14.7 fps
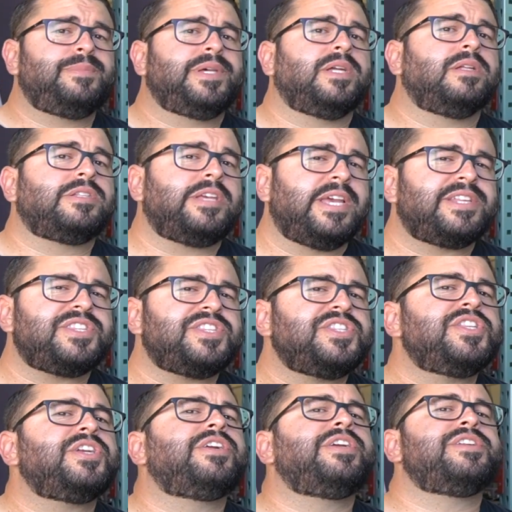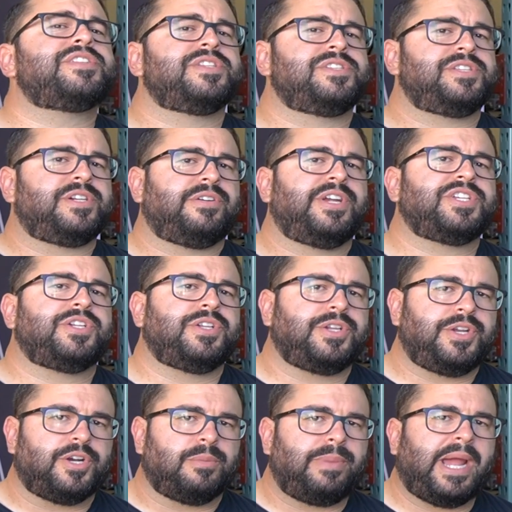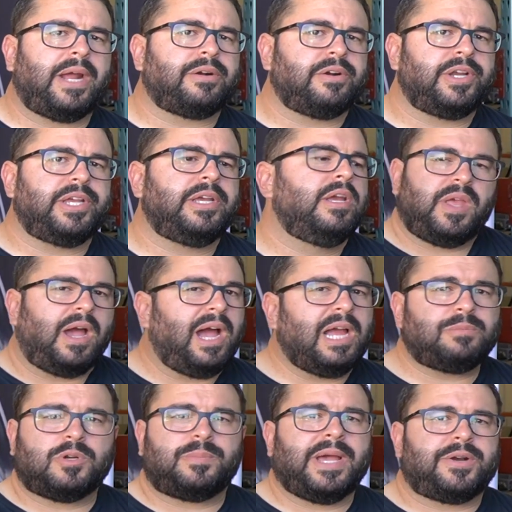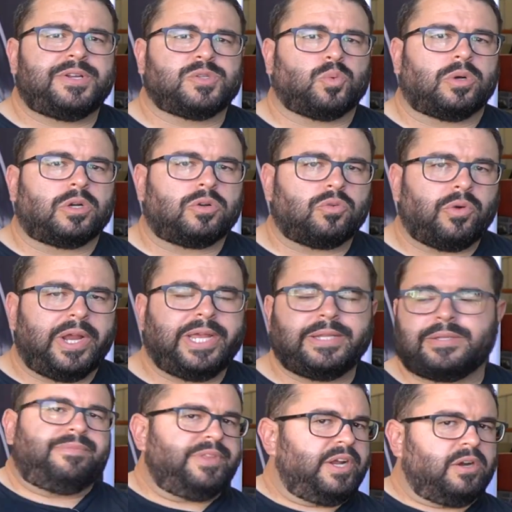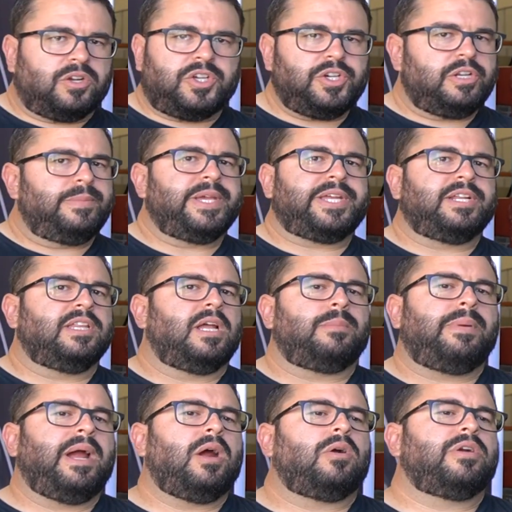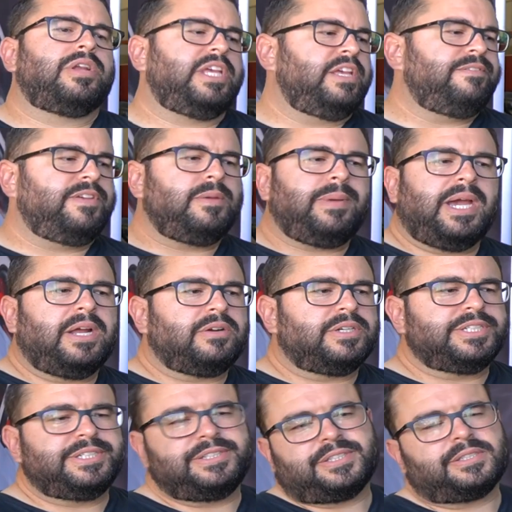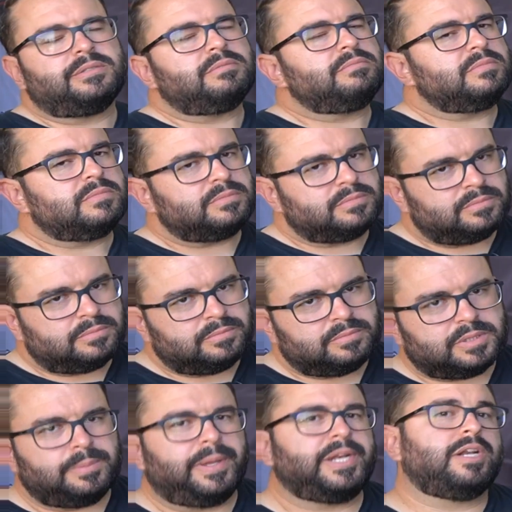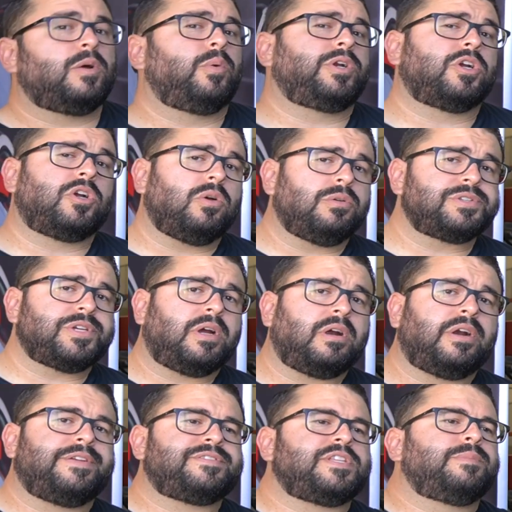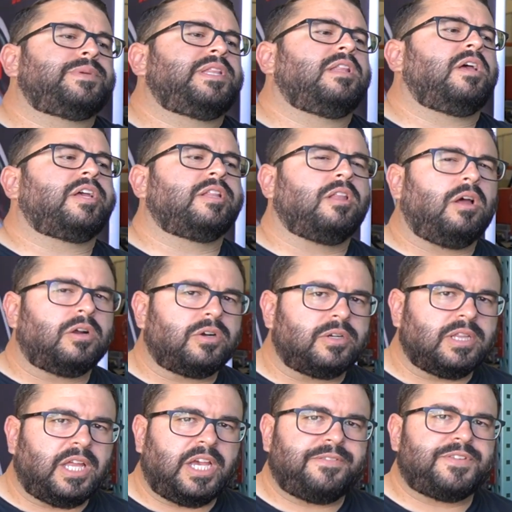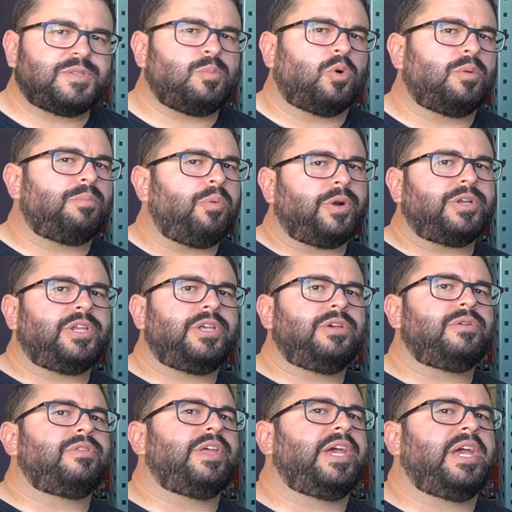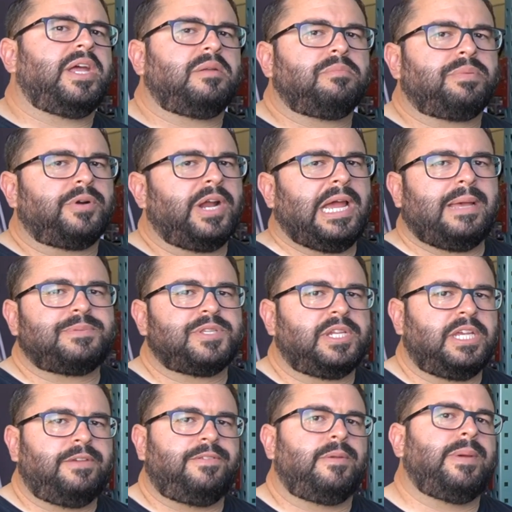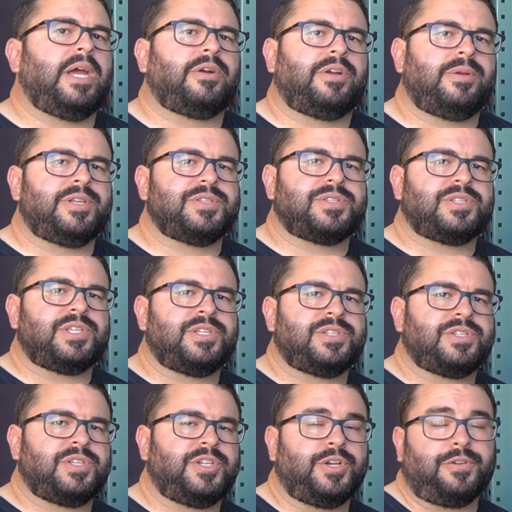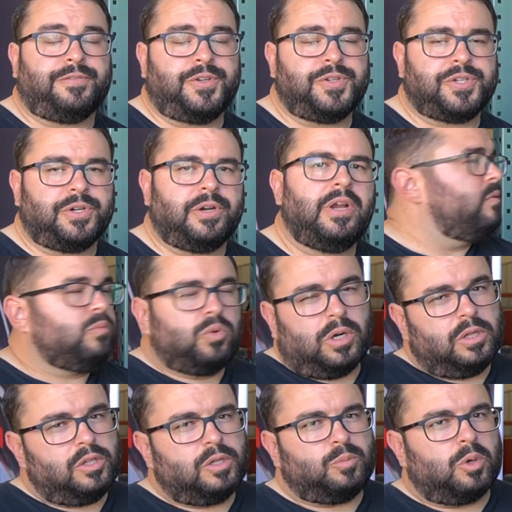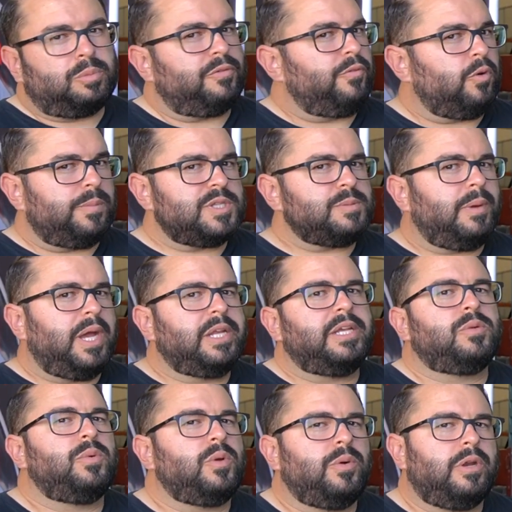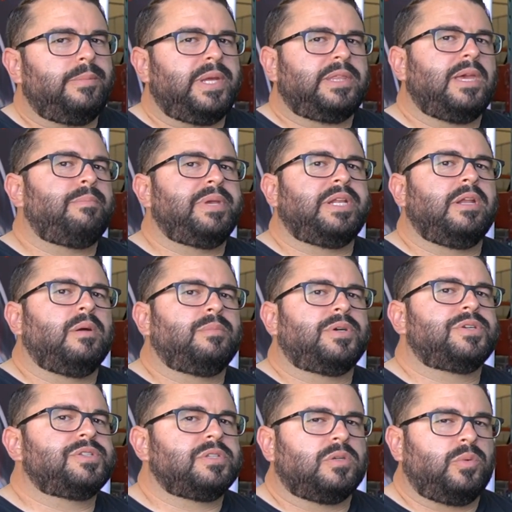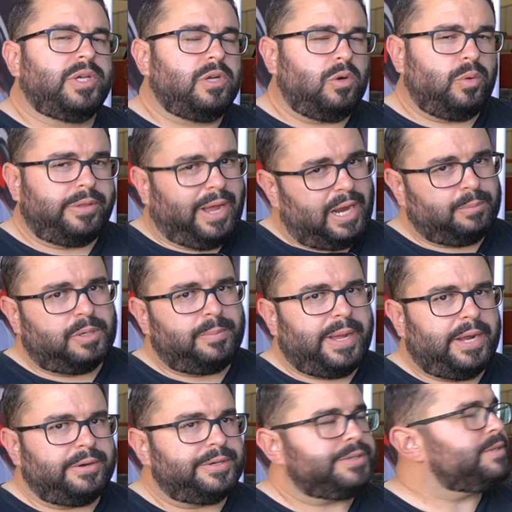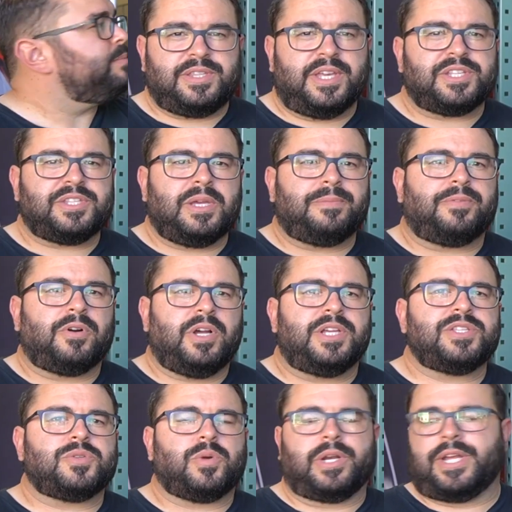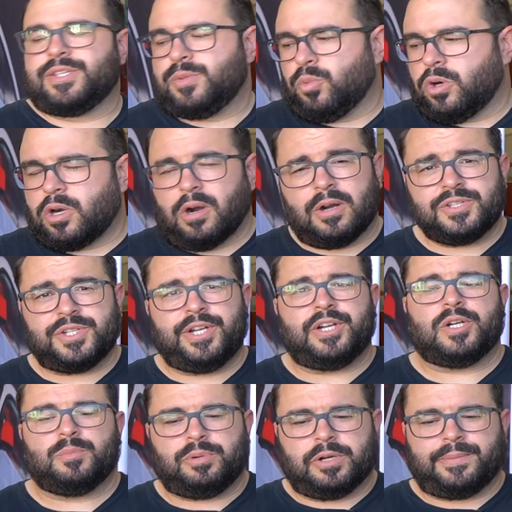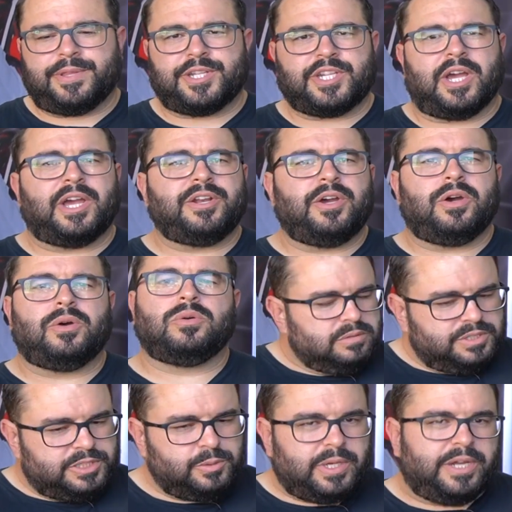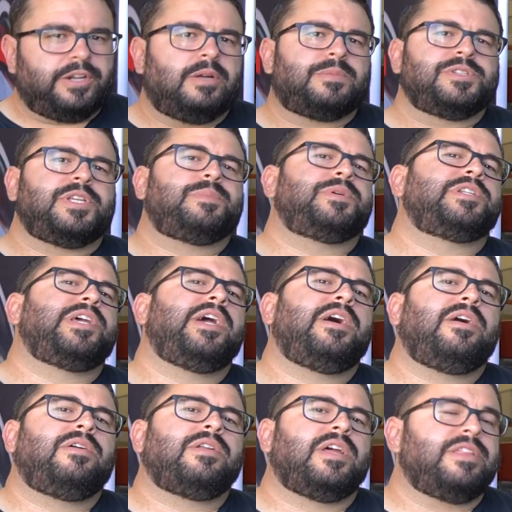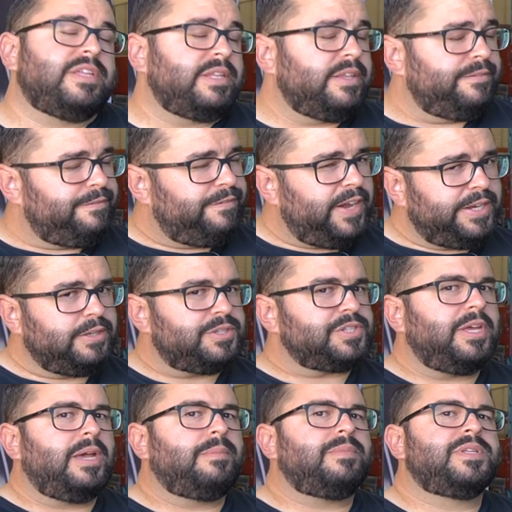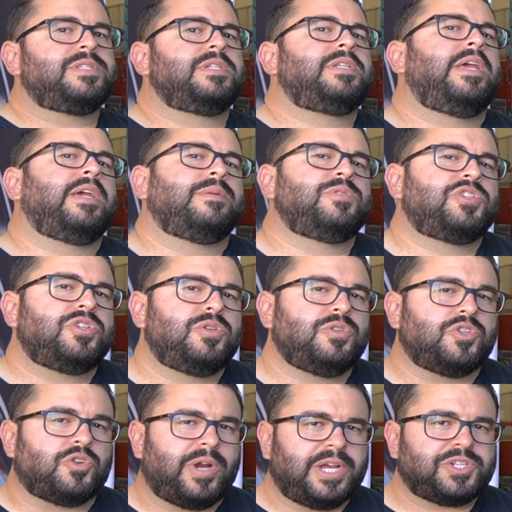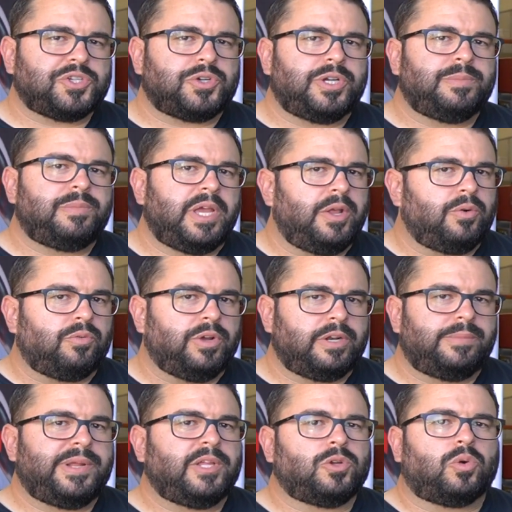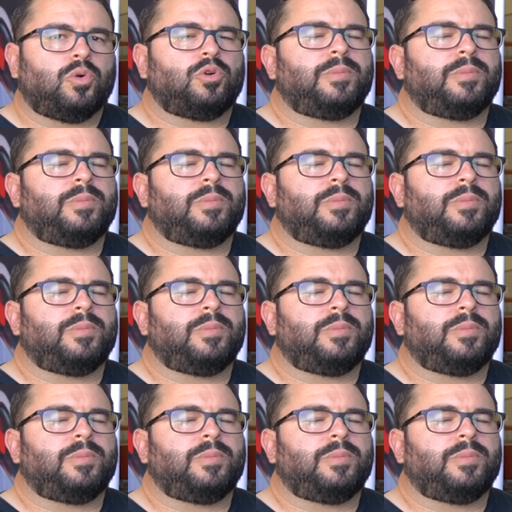build, take serious consideration into your battery. Hybrid batteries work great. They're good at making a lot of power. EV batteries, depending on what your goals are, if something like longer life is more important to you, then perhaps an EV battery is in your future. We're a little more performance minded. We want to make that big number, so we go with hybrid batteries. Next step for us, we're going to get some more cars in here, put them on the dyno, see what kind of numbers they put down, and then the final step is to take them to the drag strip and run them down the quarter